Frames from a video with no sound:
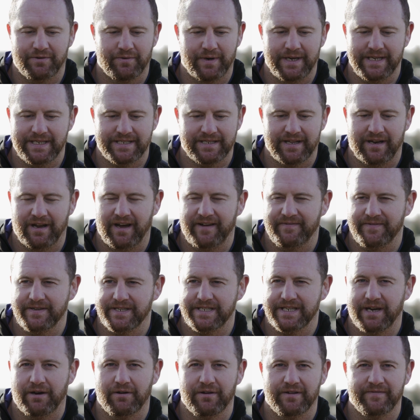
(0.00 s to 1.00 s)
always the life
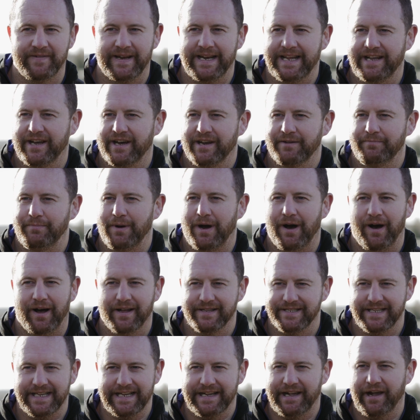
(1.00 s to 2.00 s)
and soul of any kind of
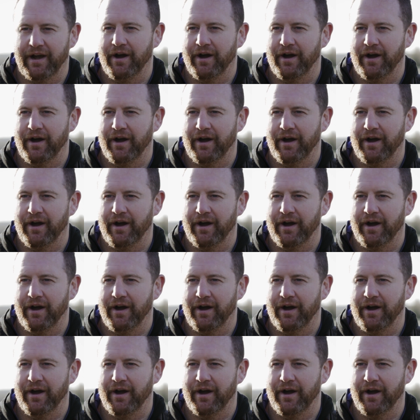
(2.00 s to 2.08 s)
party,